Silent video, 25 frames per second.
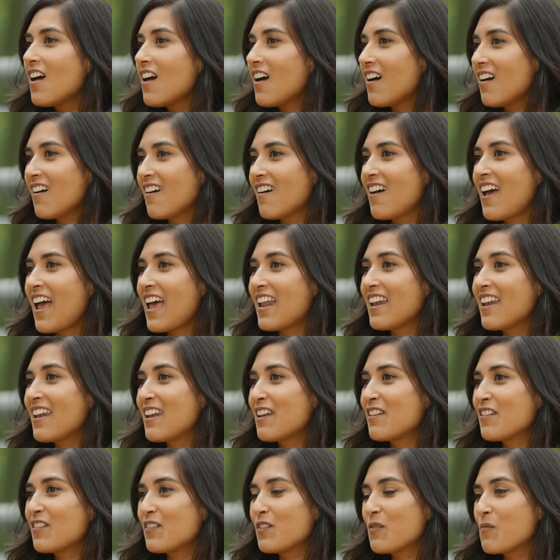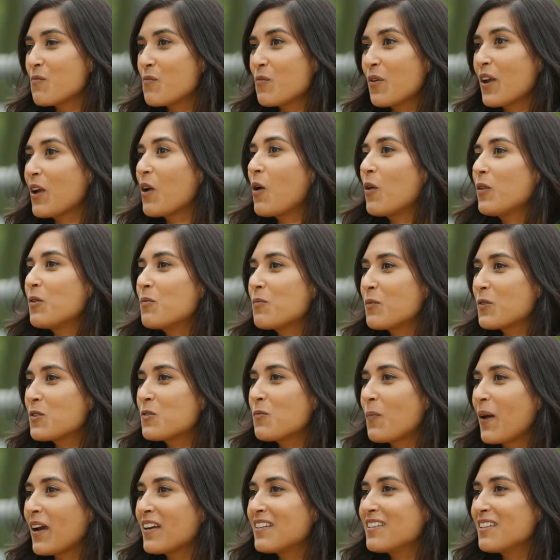and bring all the
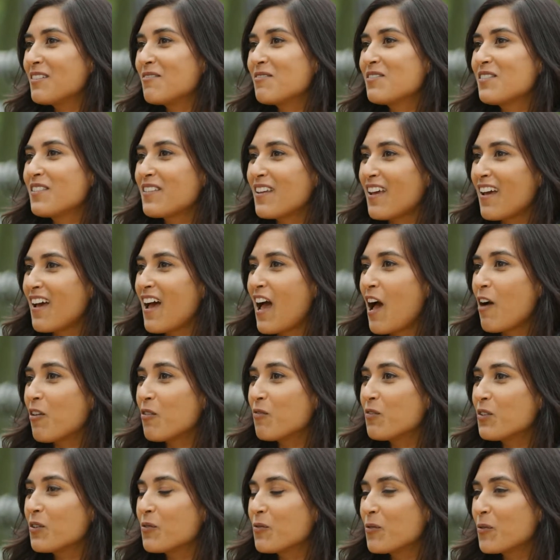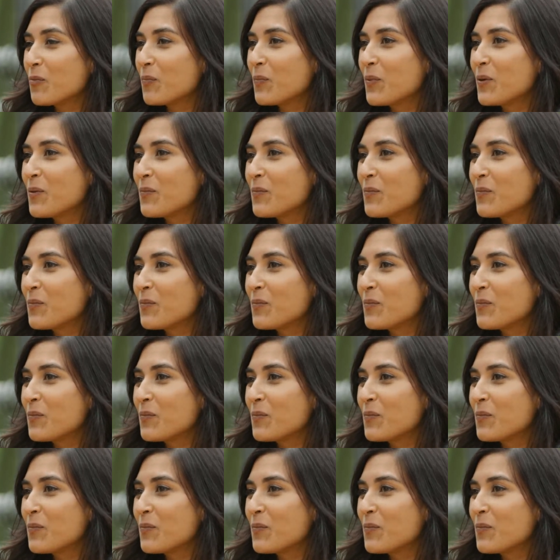perspectives out of the group?